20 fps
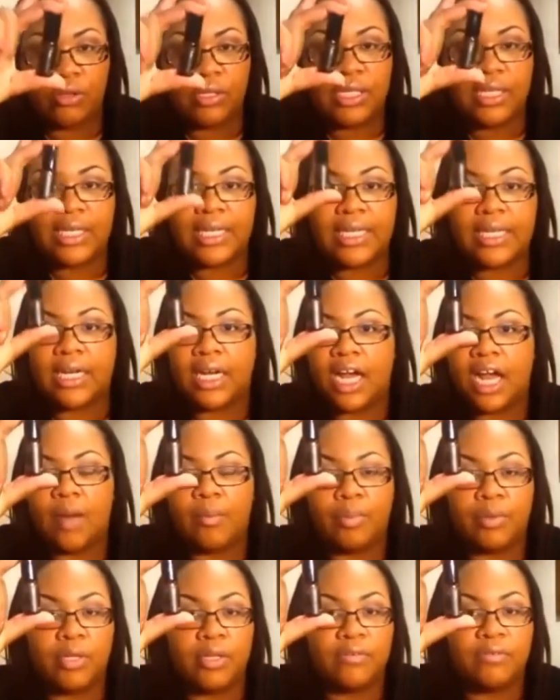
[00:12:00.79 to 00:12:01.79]
only need a
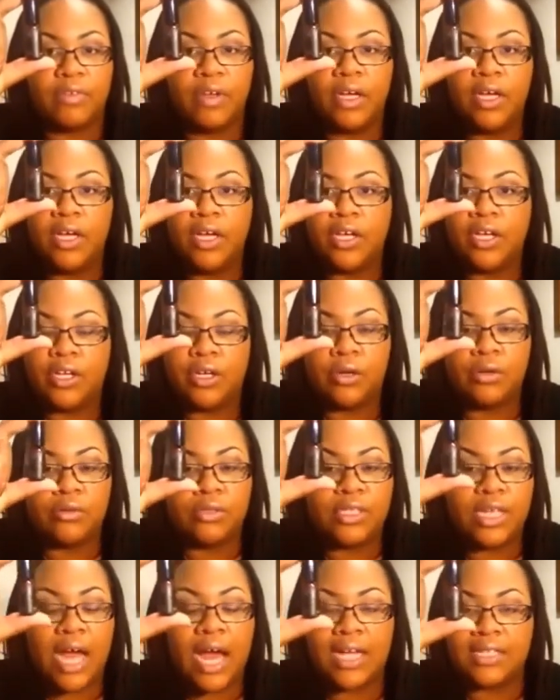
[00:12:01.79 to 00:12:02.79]
couple of
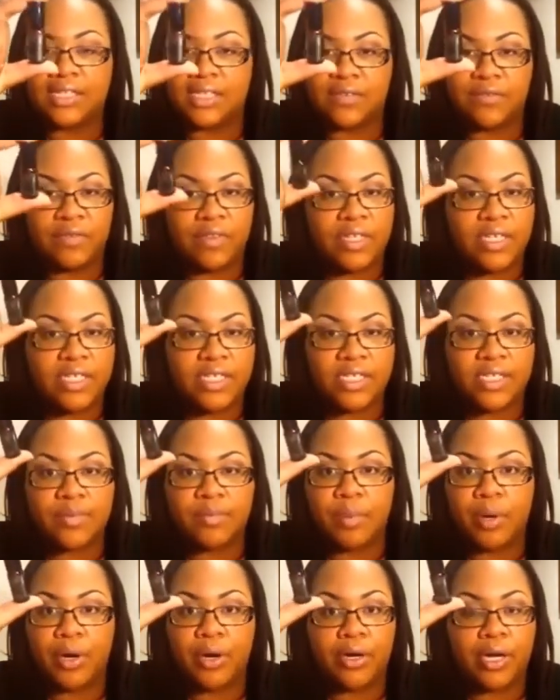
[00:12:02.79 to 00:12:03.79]
dots of
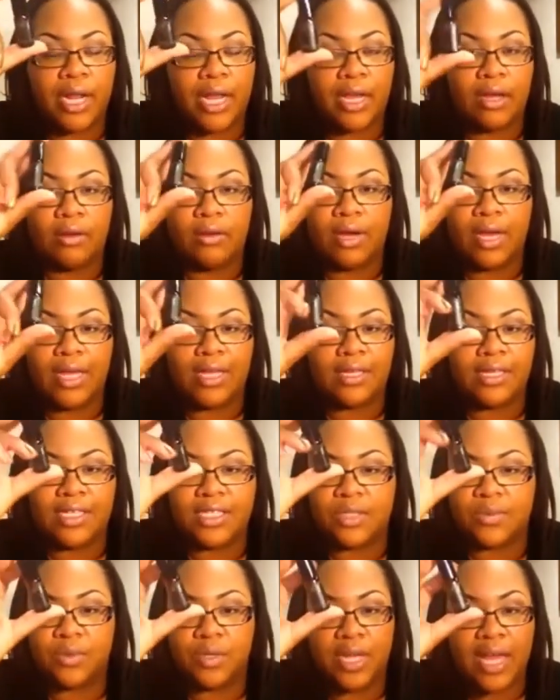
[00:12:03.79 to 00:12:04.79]
this per nail, and
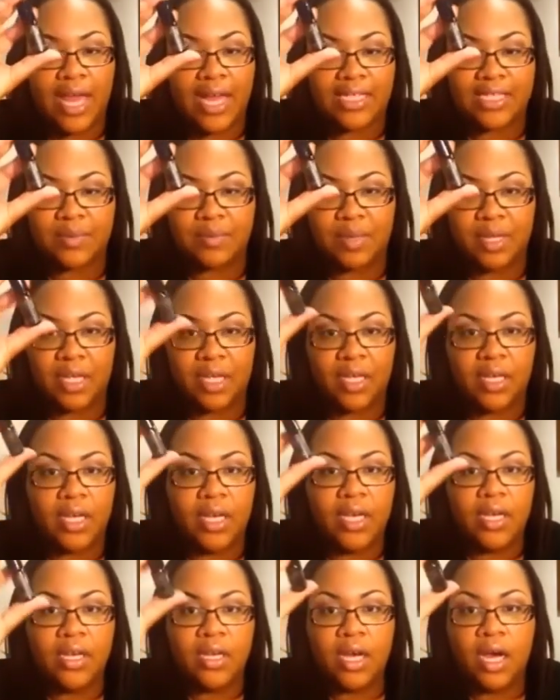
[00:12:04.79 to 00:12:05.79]
this will last me